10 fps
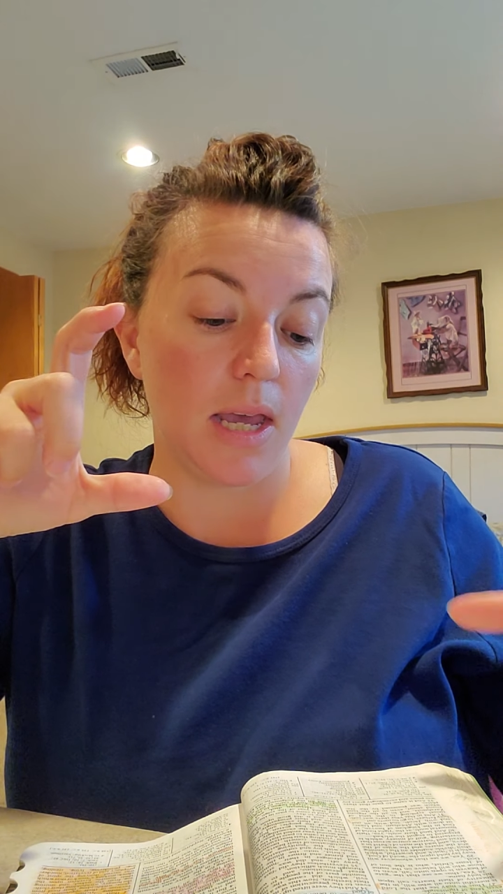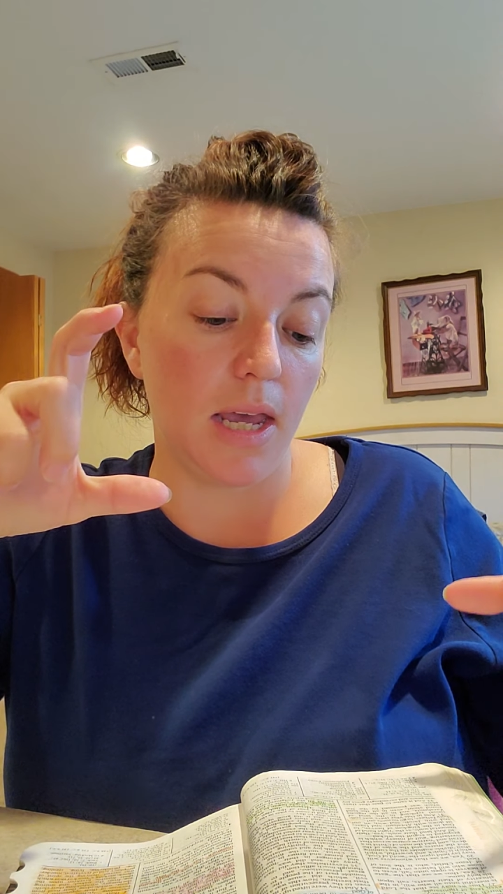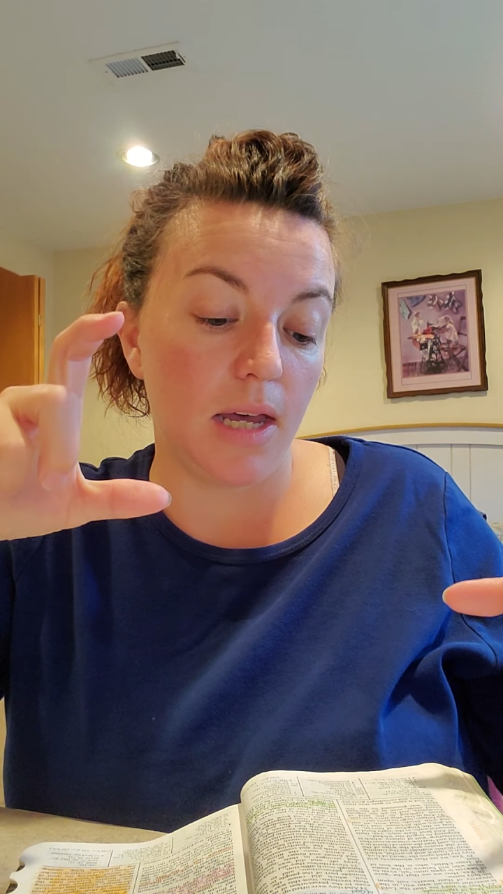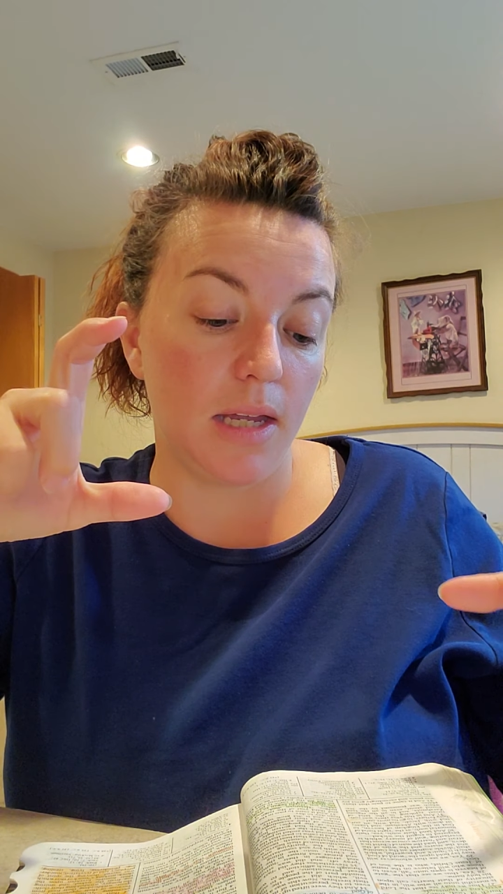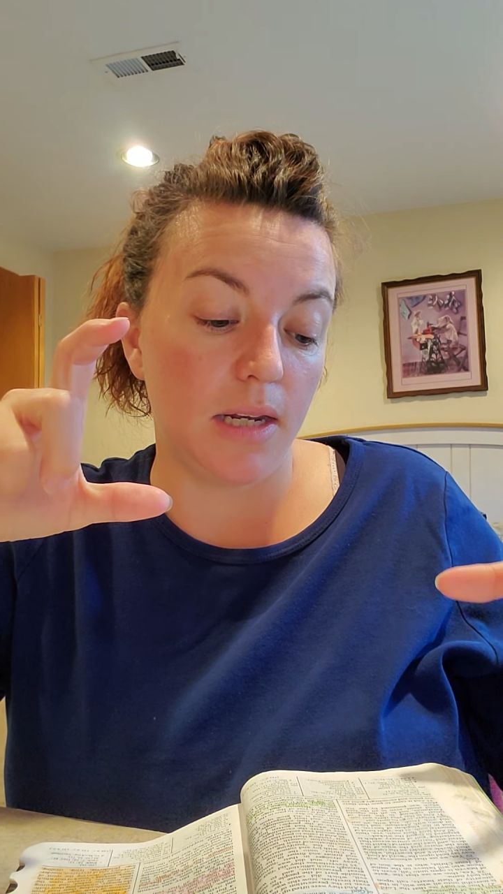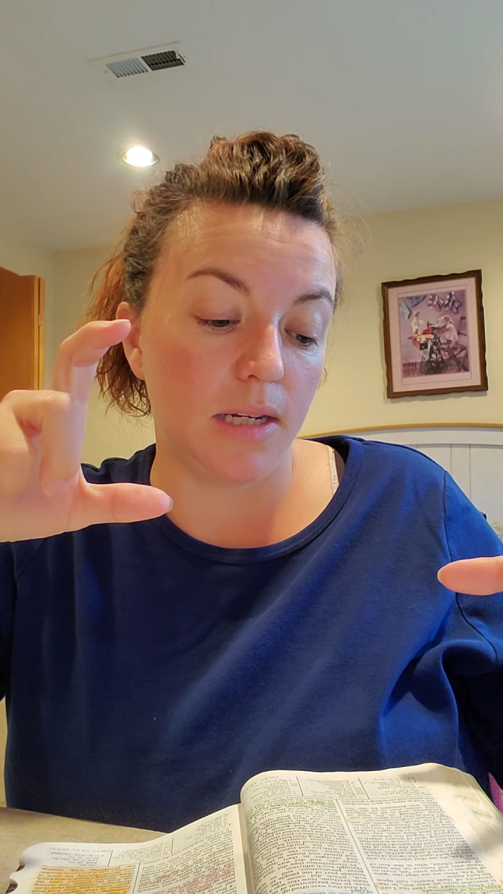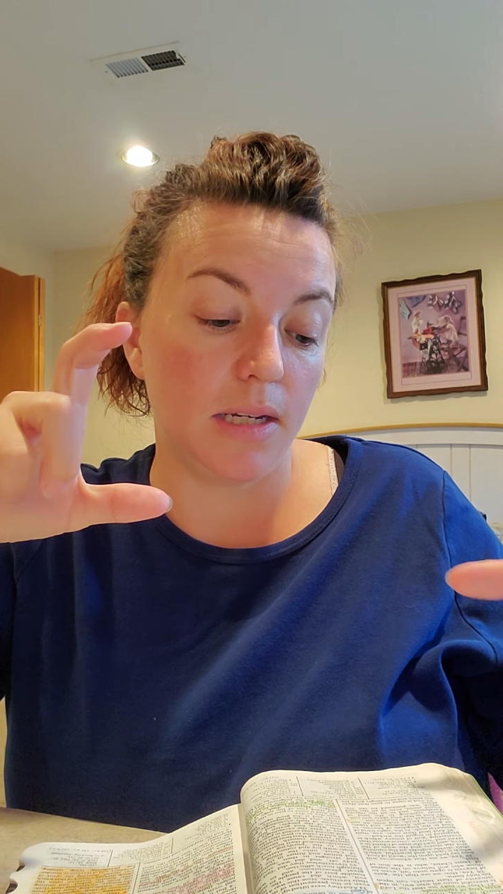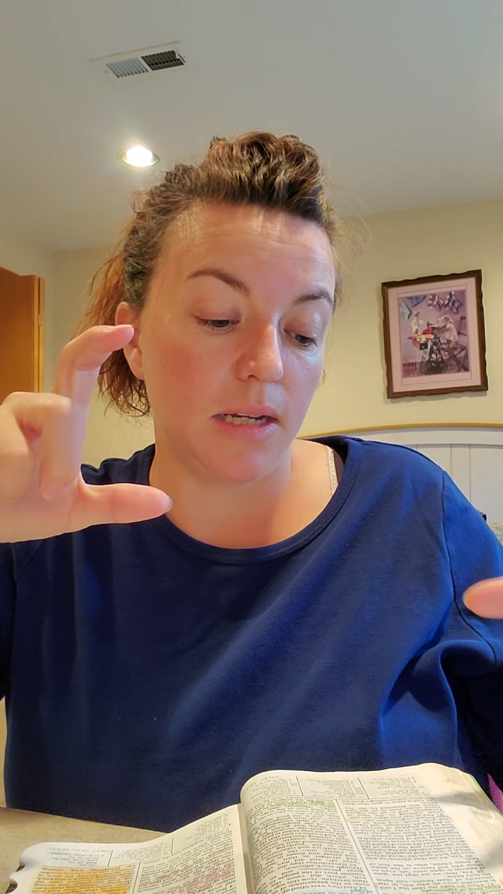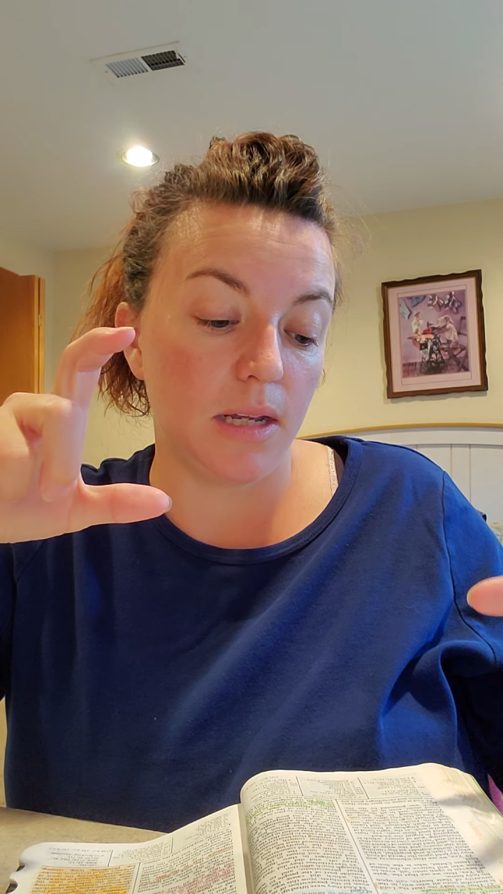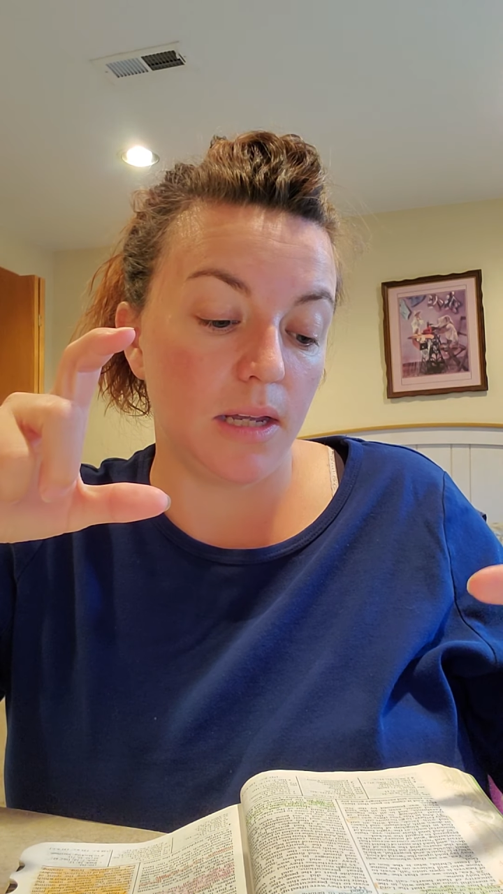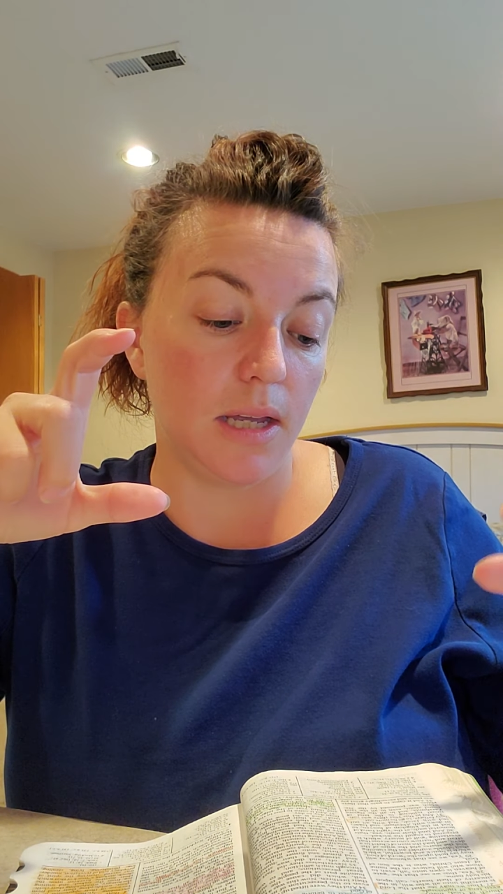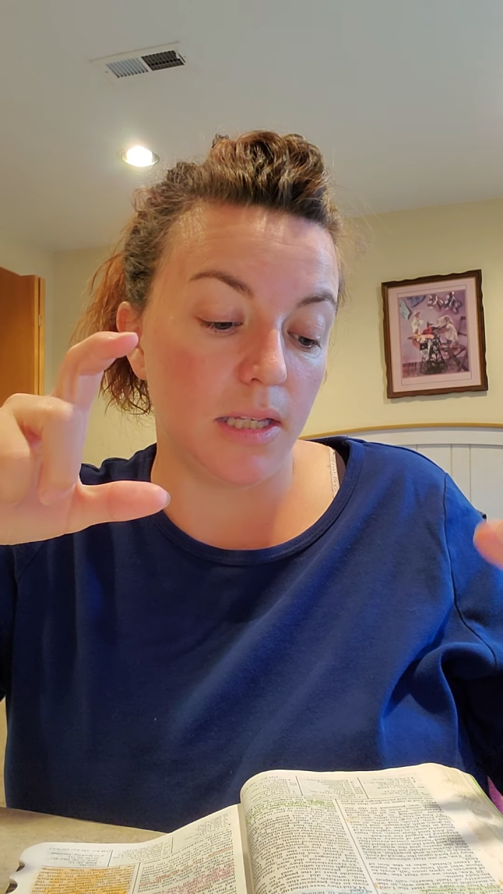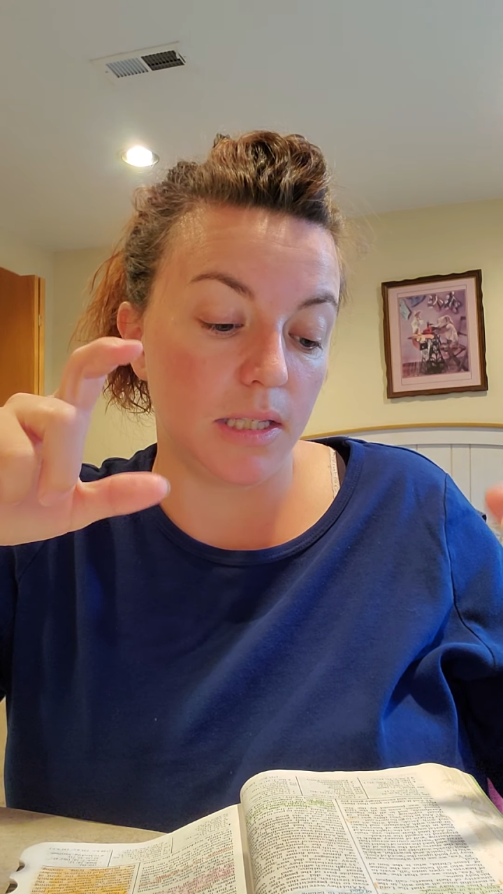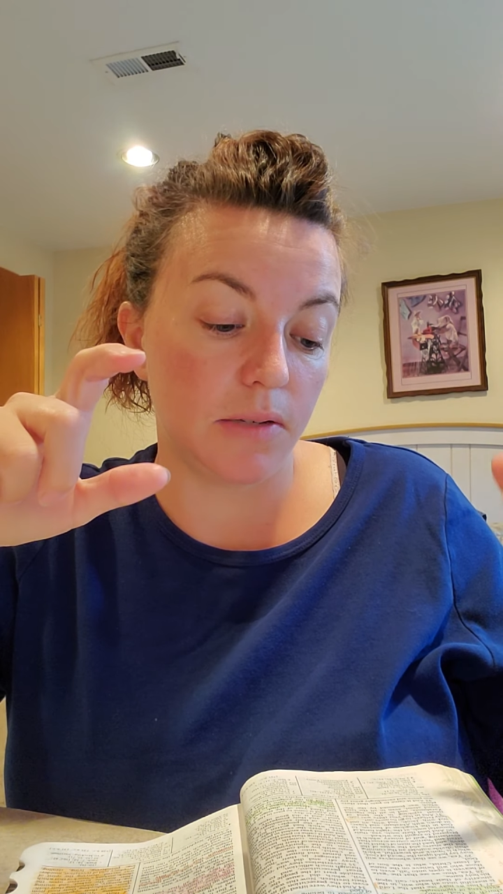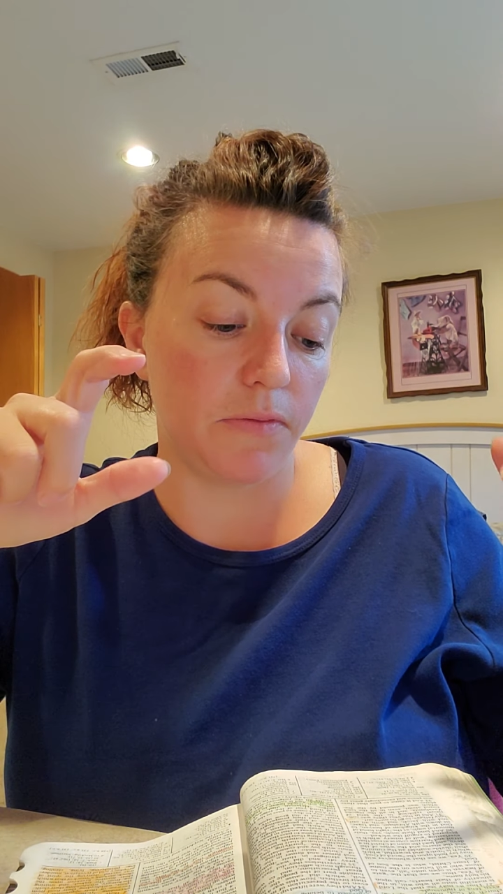and
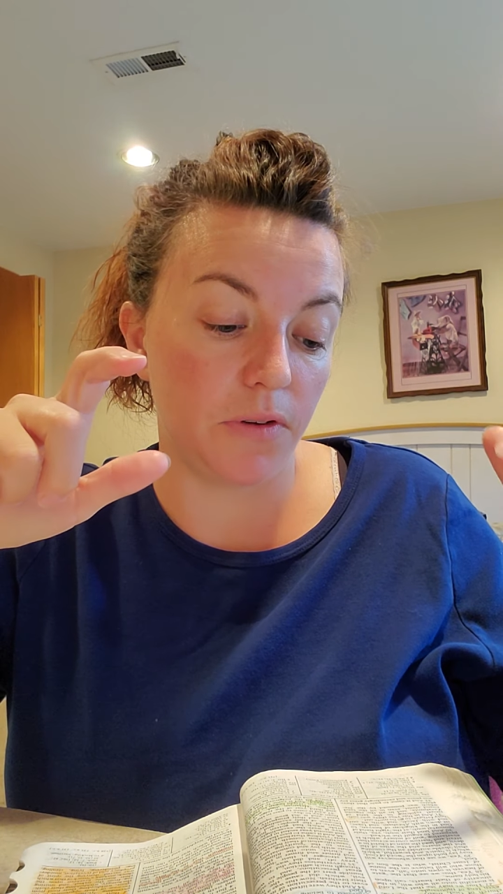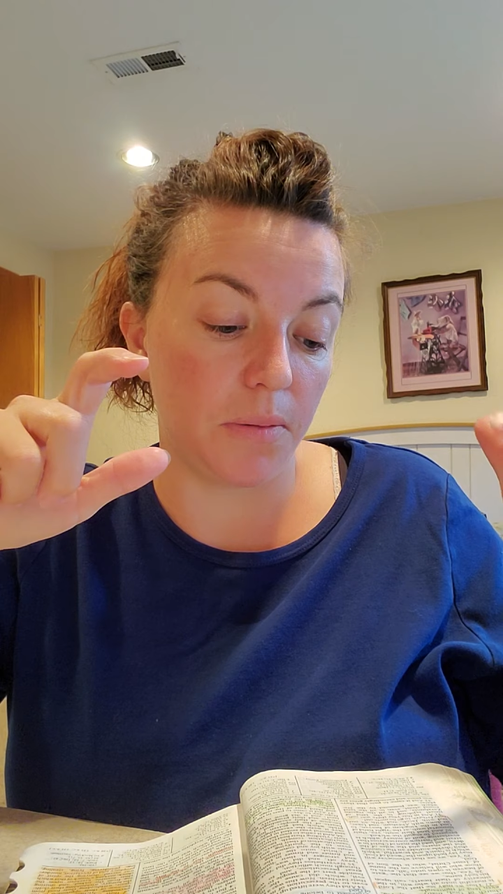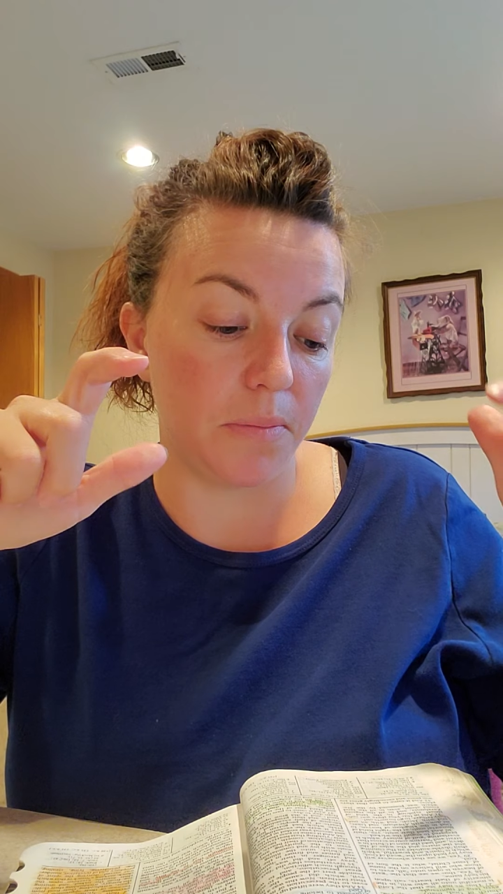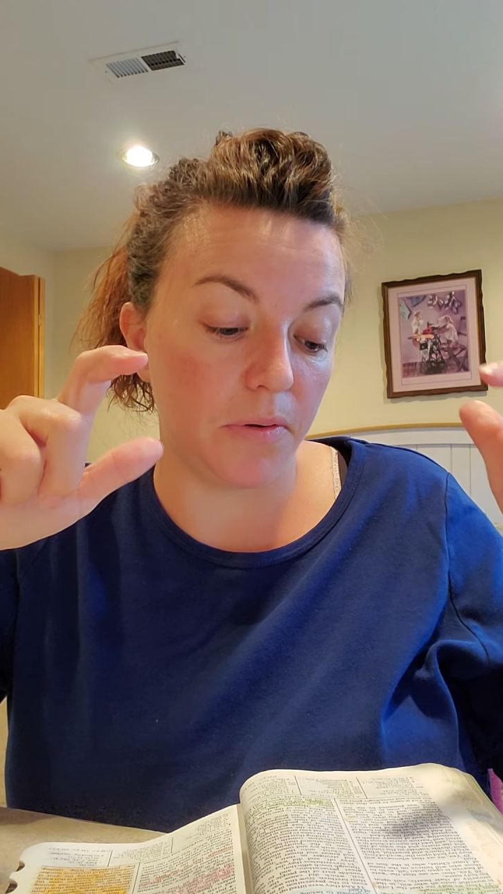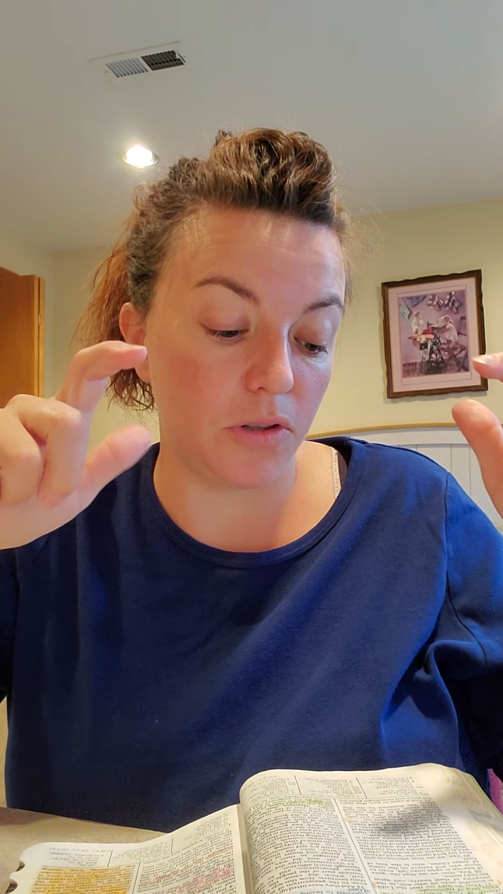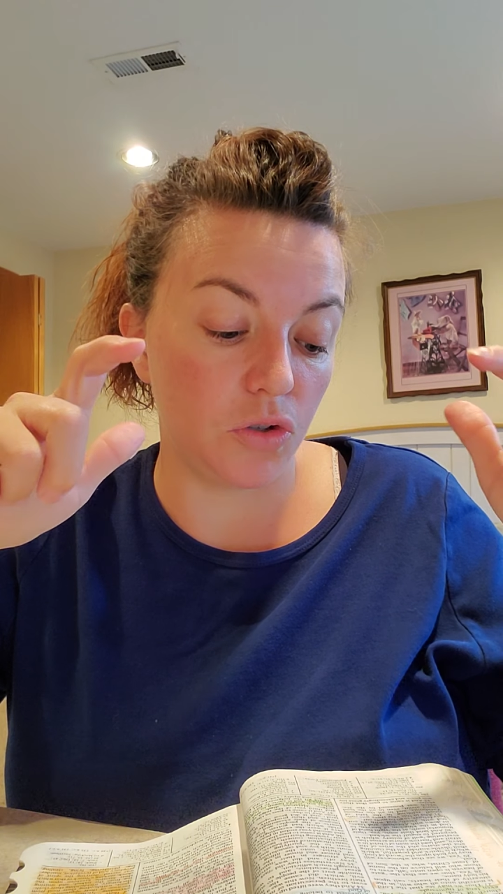it's from